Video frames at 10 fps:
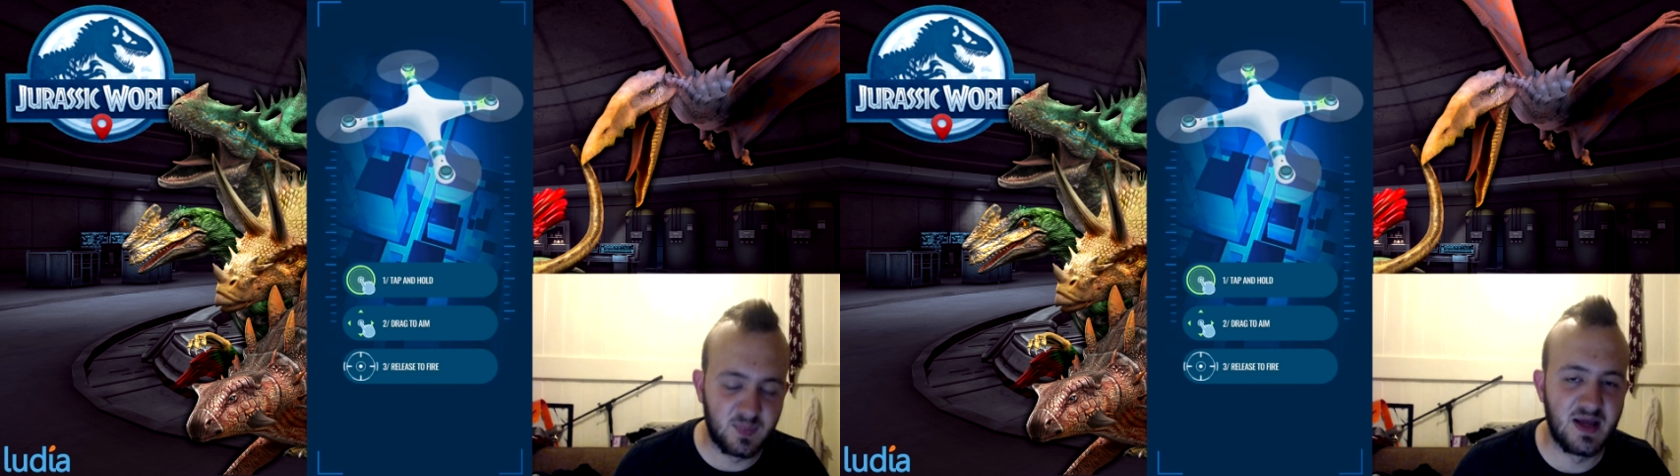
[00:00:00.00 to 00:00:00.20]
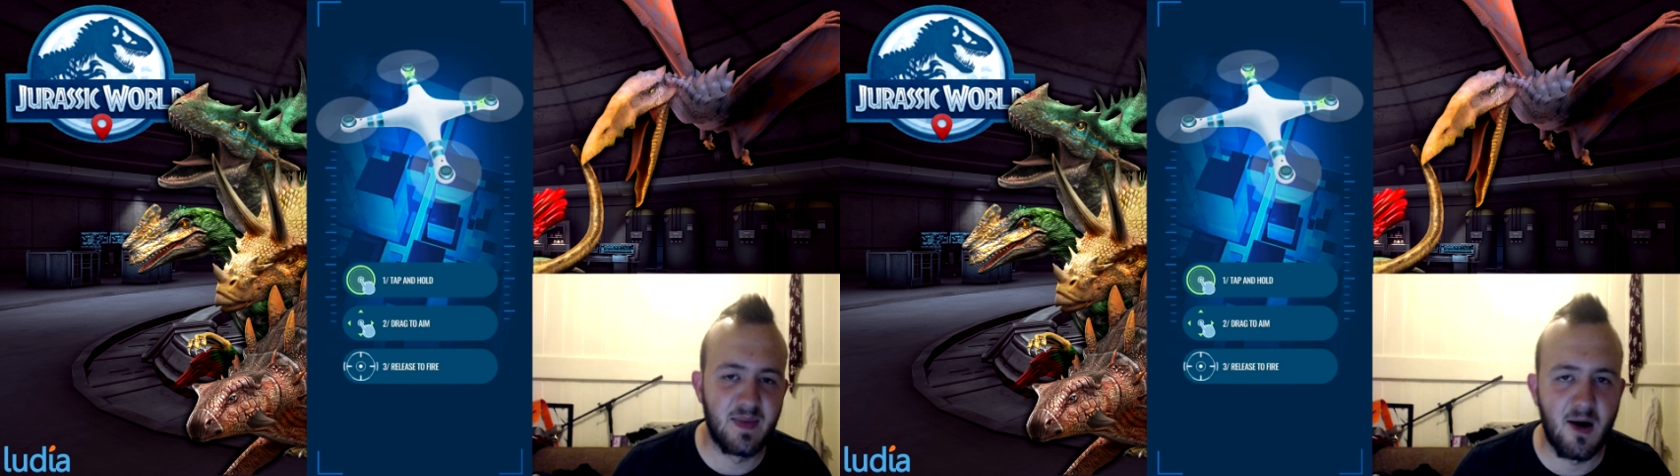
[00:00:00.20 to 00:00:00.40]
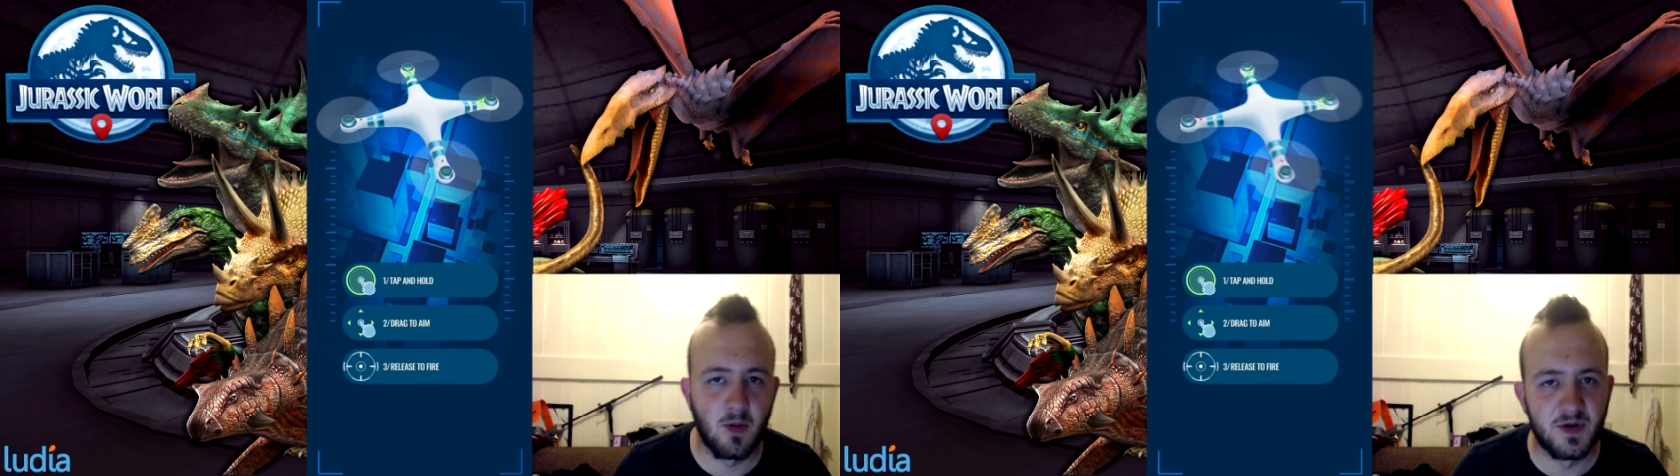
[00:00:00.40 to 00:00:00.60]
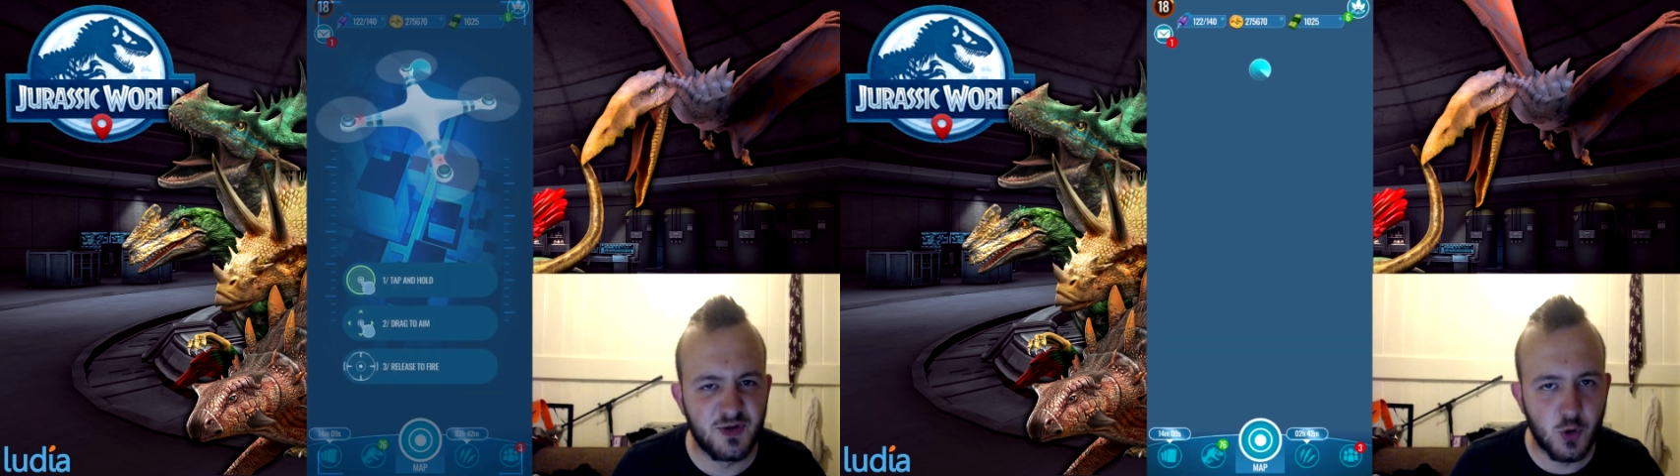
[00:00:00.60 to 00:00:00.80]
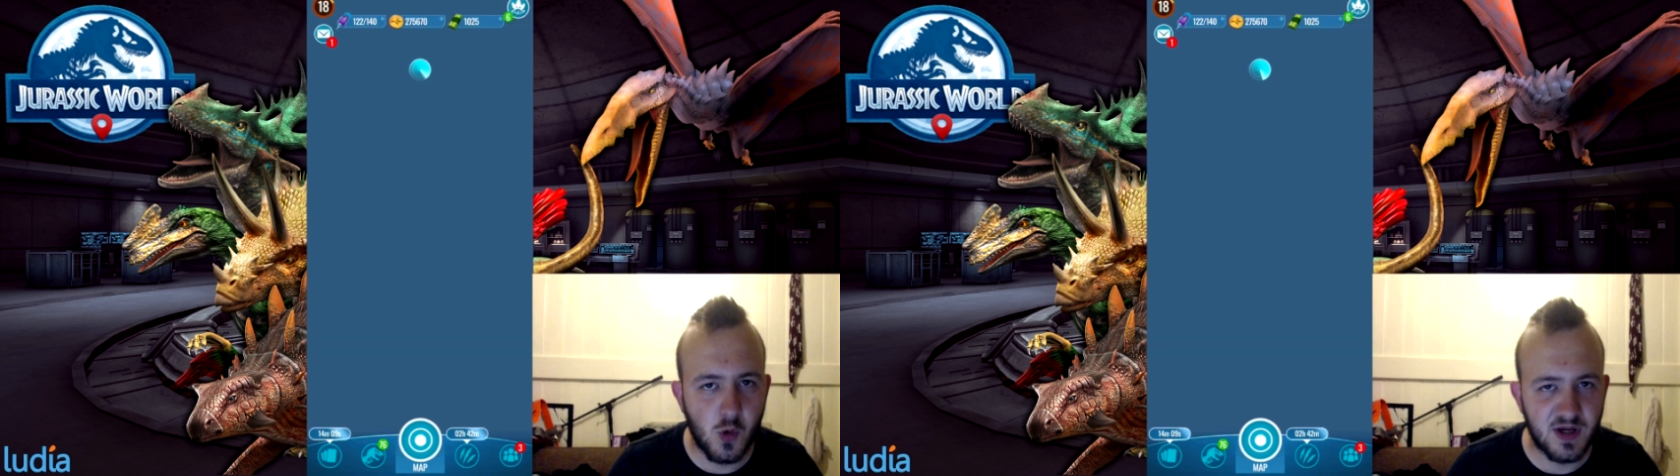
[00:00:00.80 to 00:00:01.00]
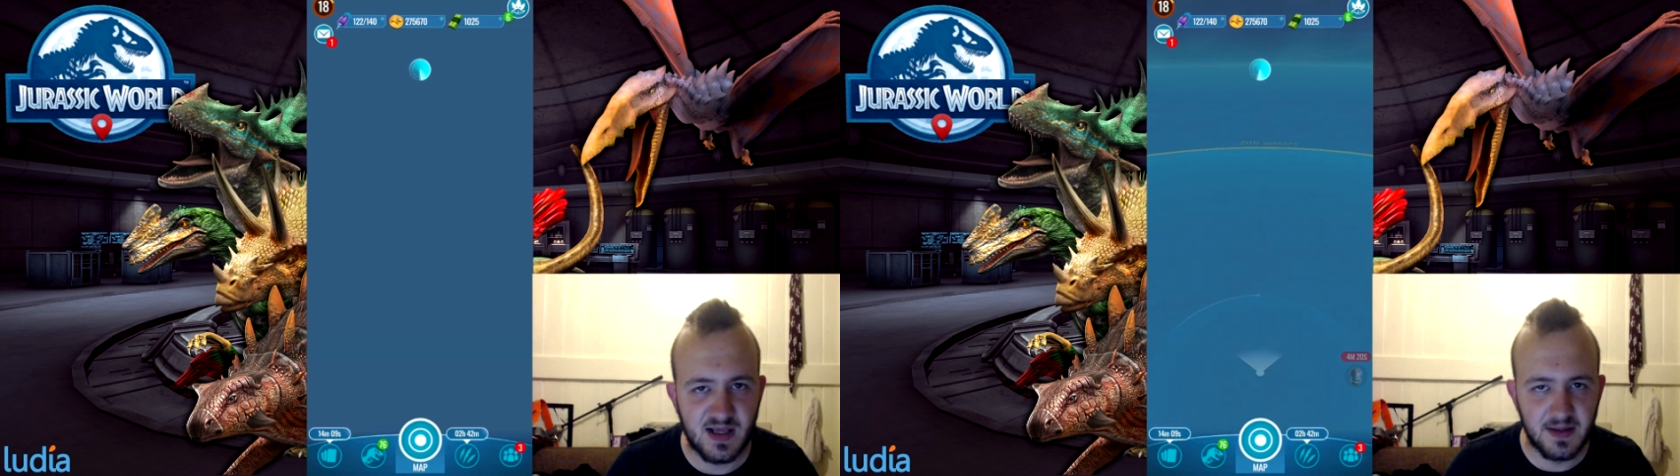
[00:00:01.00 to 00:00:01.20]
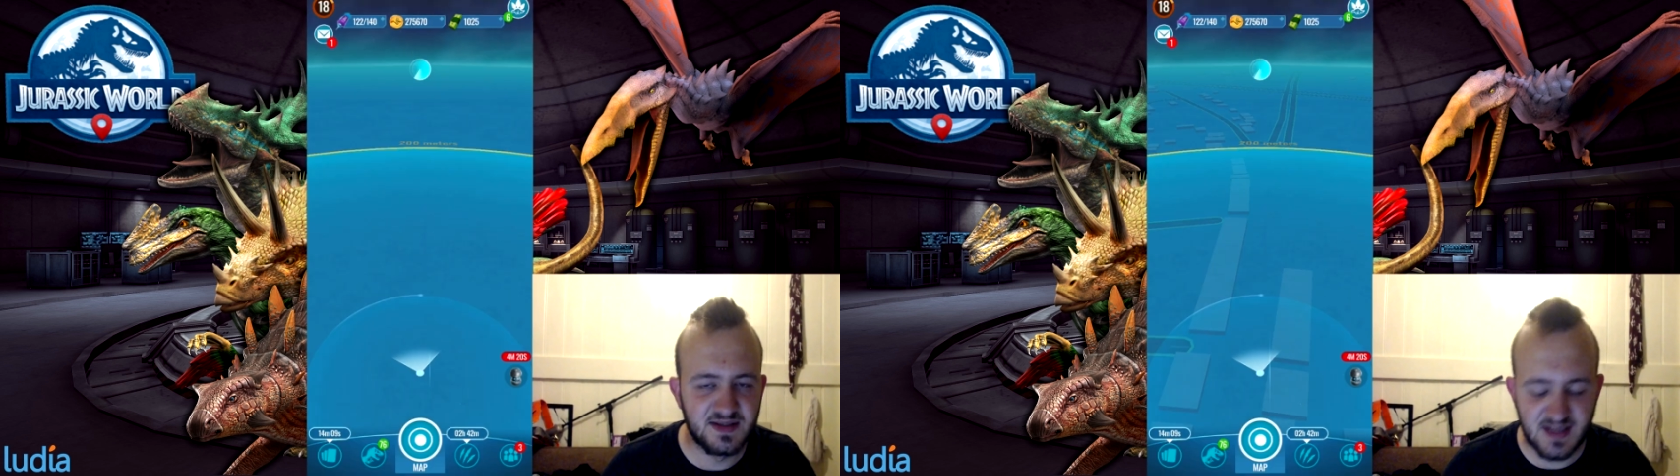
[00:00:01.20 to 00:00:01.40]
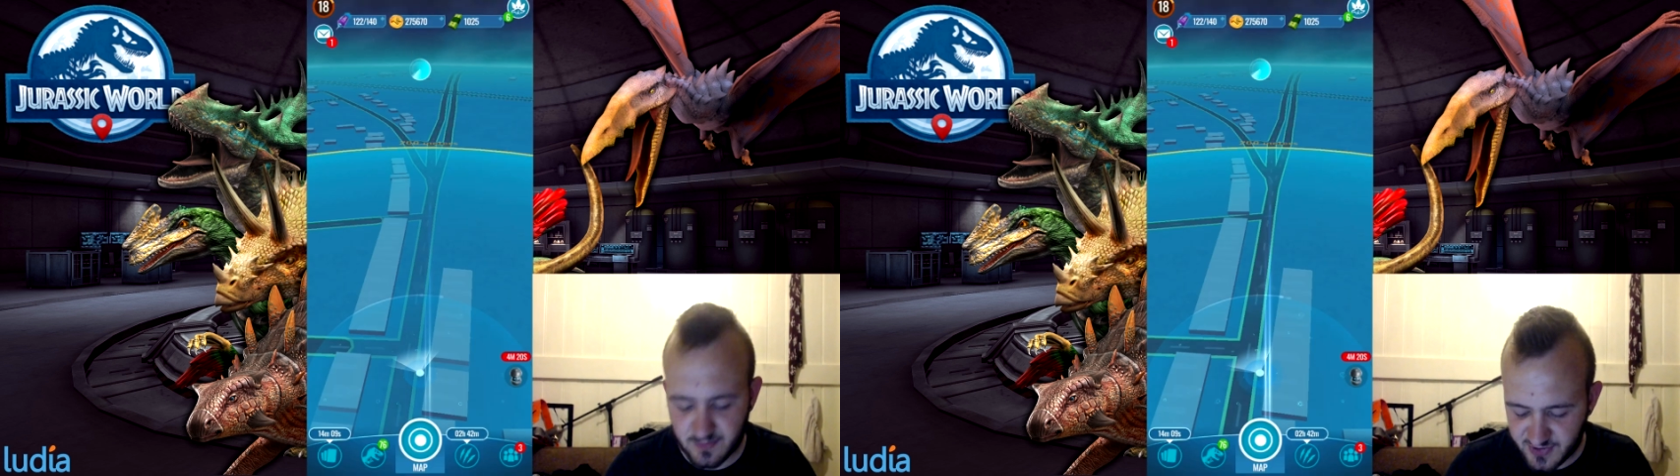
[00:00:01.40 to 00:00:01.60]
I'll blame that on the talking
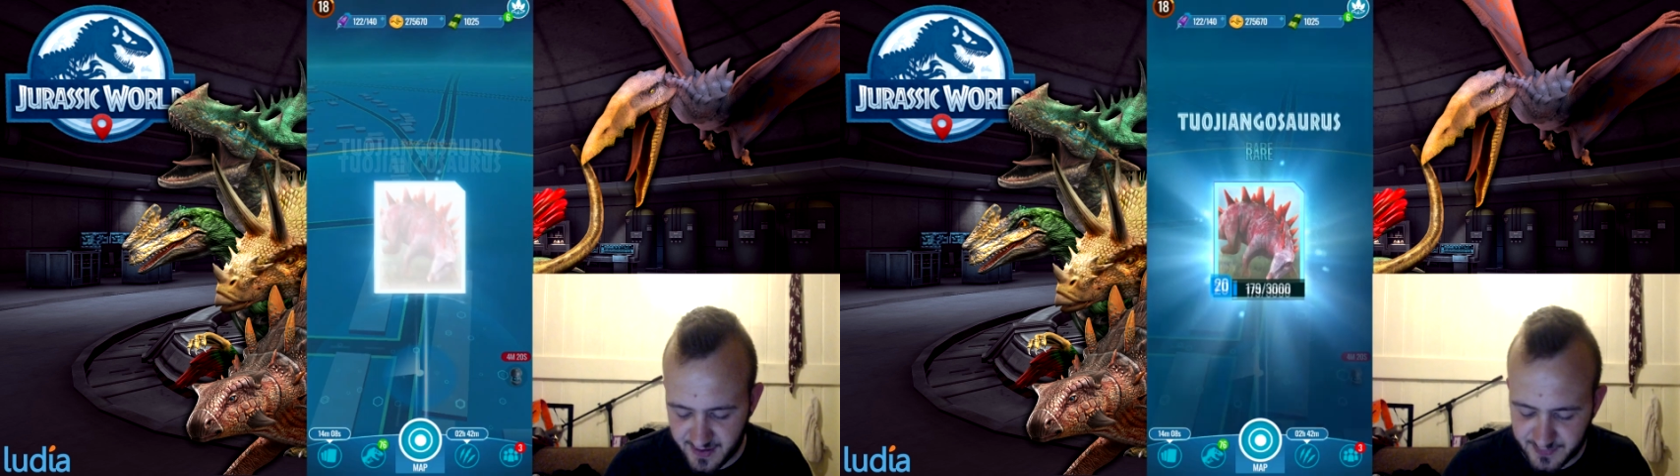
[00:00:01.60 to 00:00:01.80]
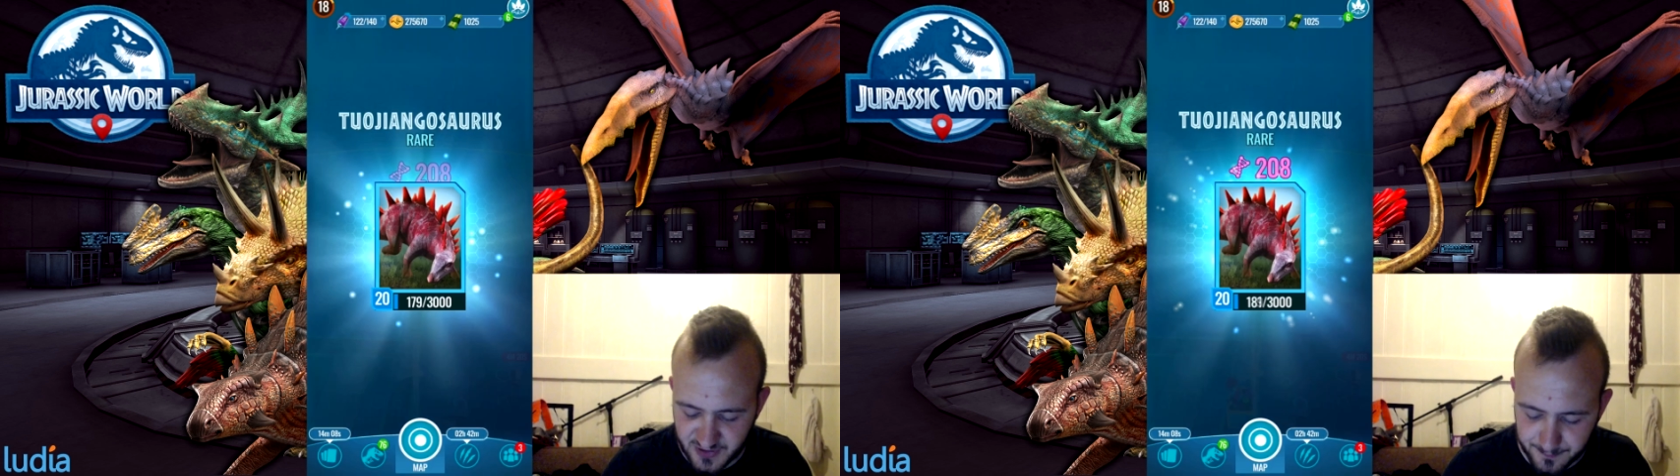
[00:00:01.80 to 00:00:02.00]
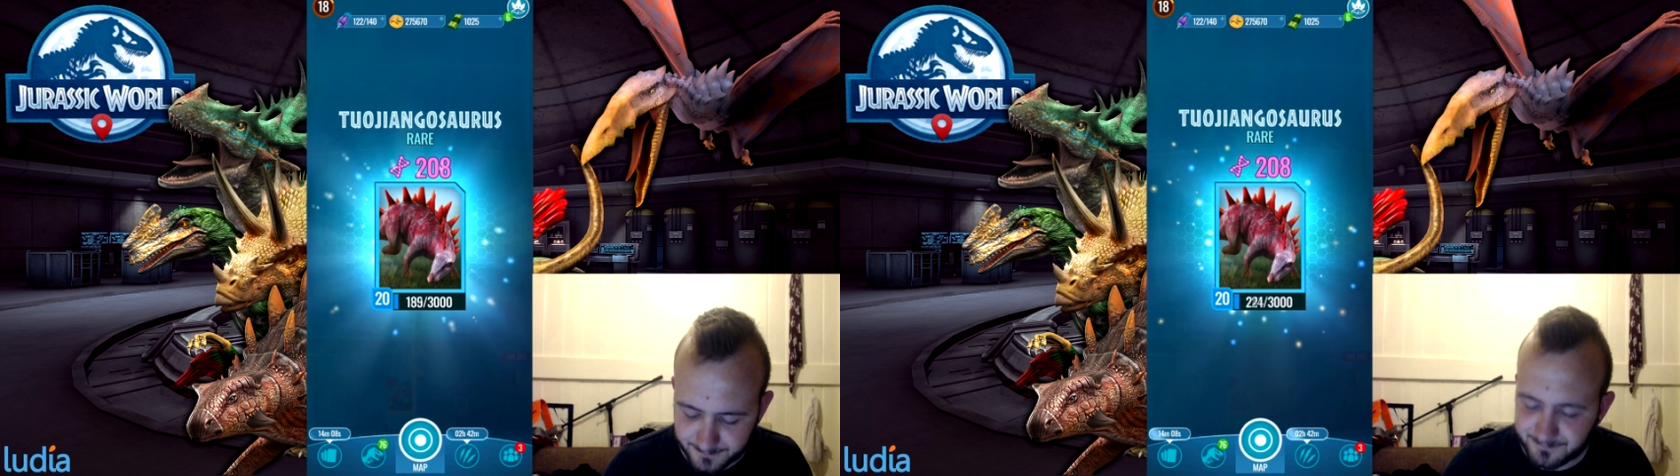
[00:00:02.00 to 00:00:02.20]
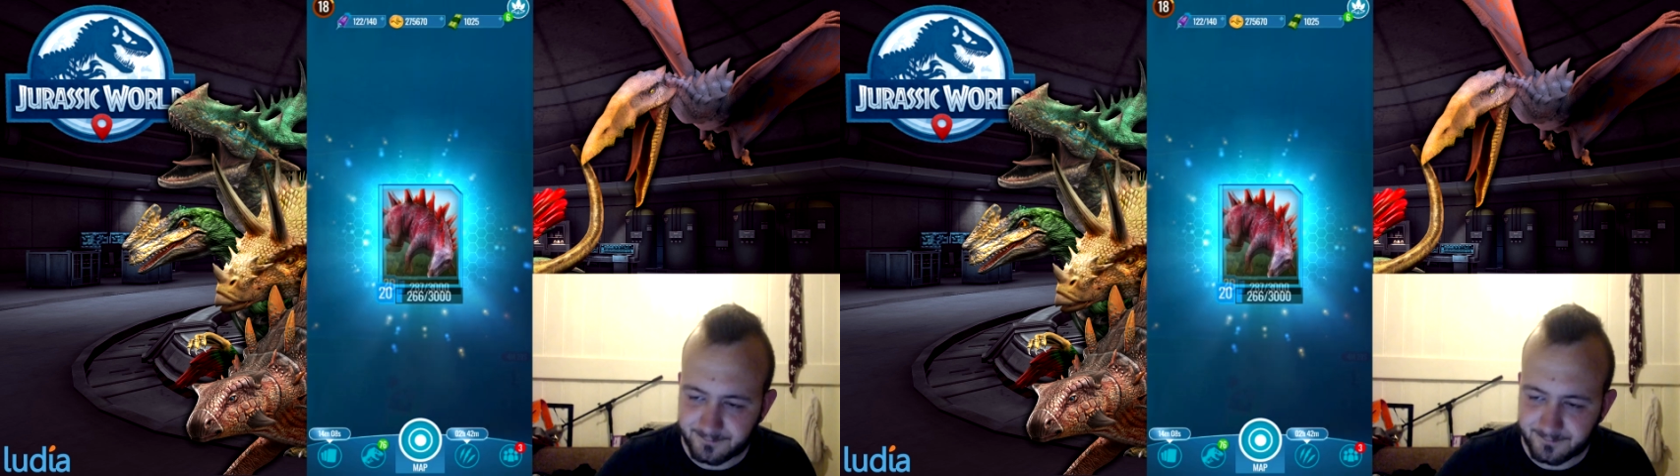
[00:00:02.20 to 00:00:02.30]
at the same time. So,